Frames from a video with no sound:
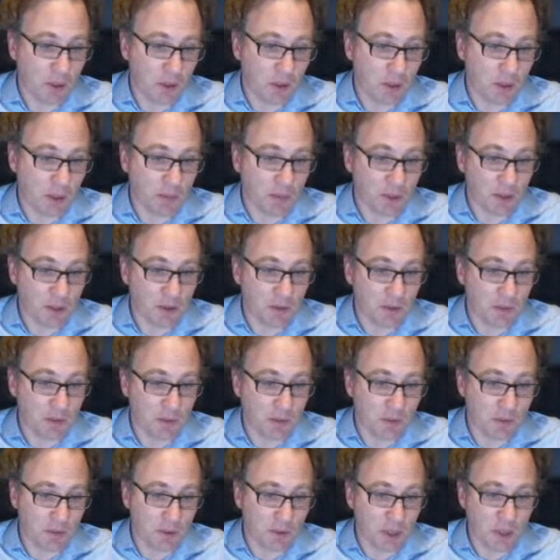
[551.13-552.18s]
bit
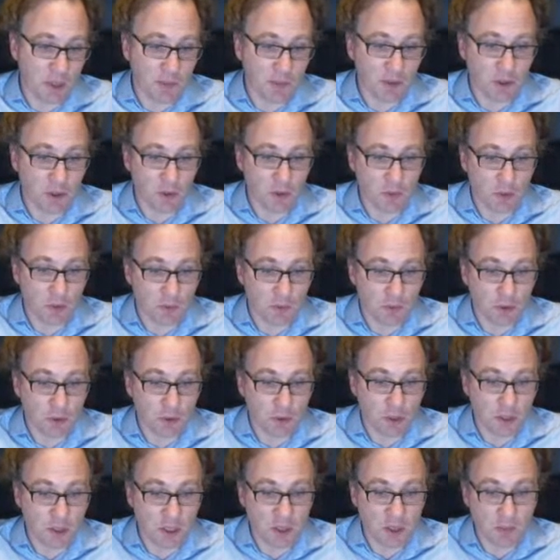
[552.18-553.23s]
deeper into what
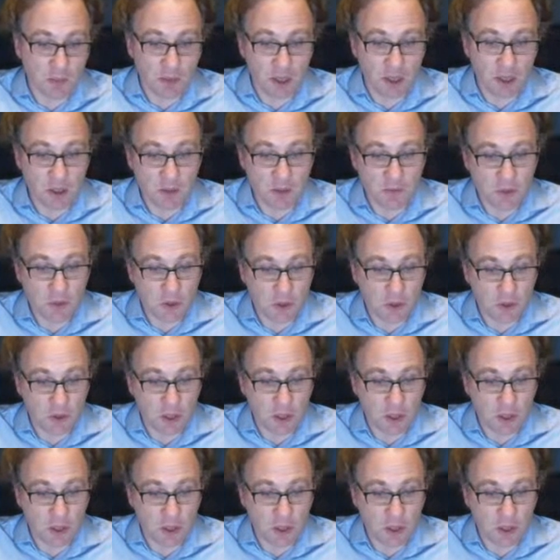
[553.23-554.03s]
proteins are made of. So